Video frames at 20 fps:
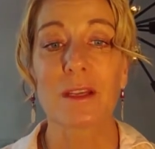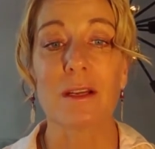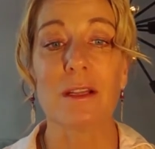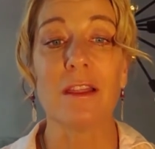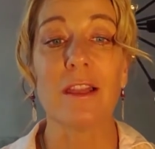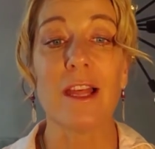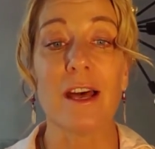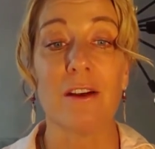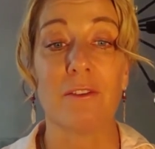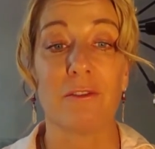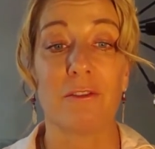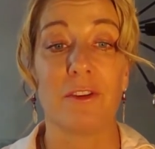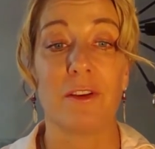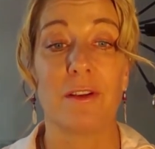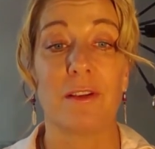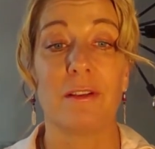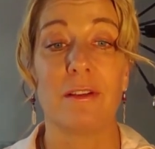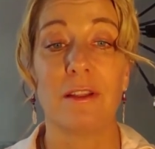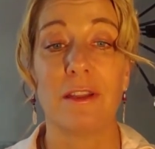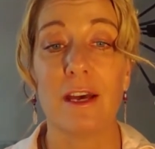
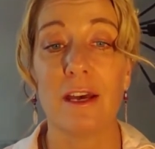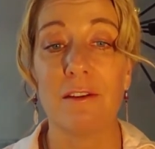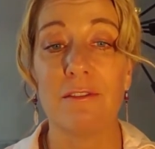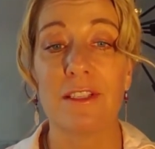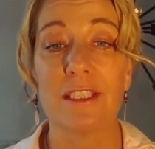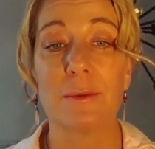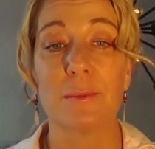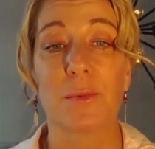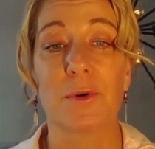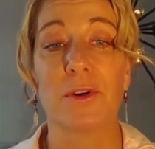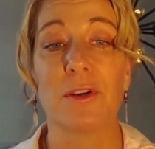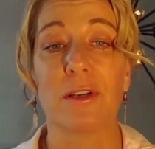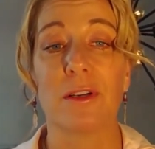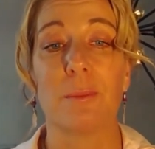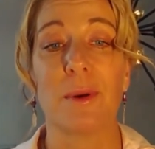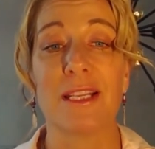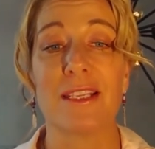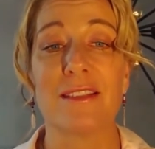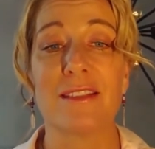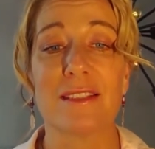love is important,
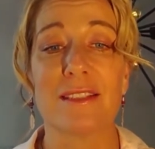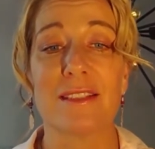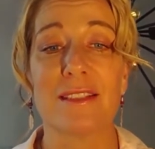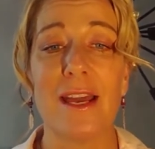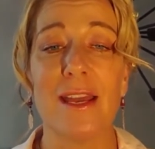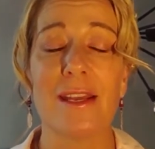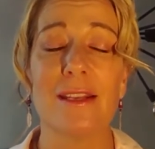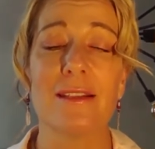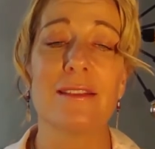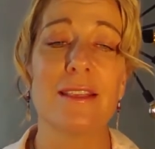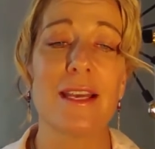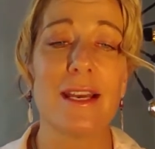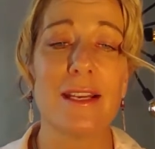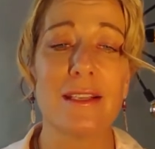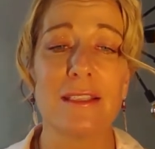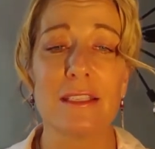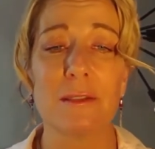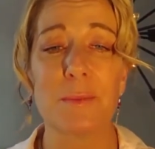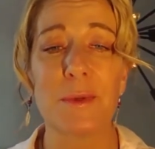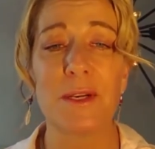but science
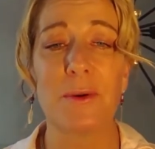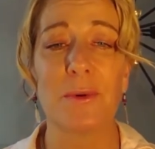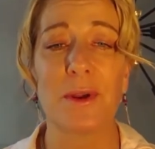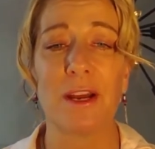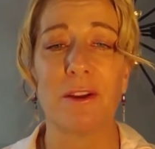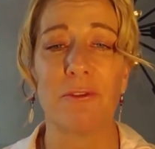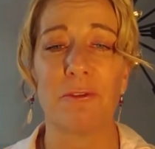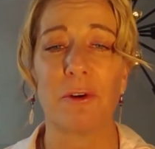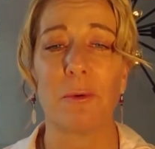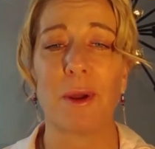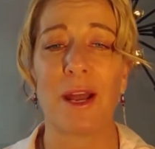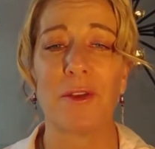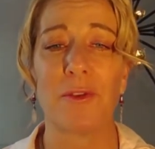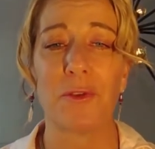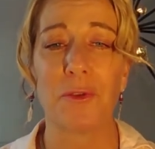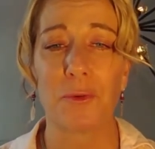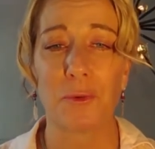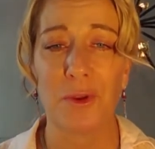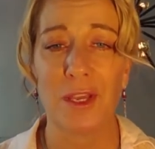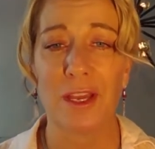has been around for
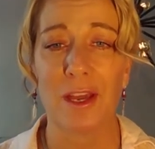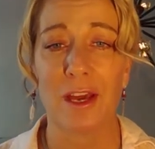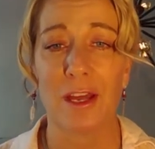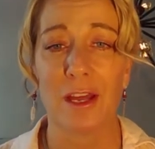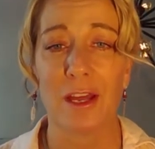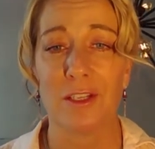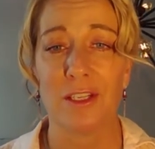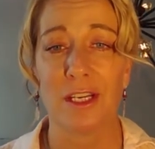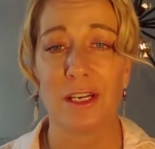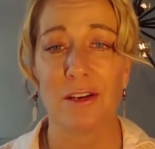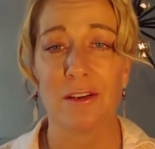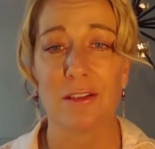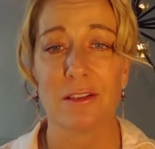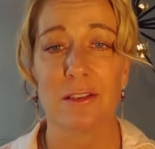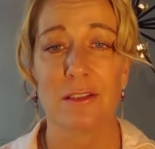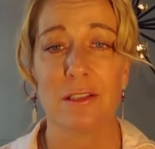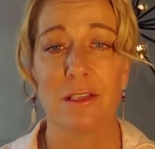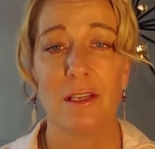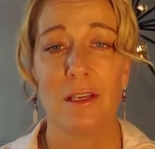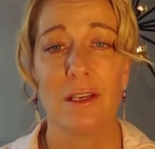about 300 years,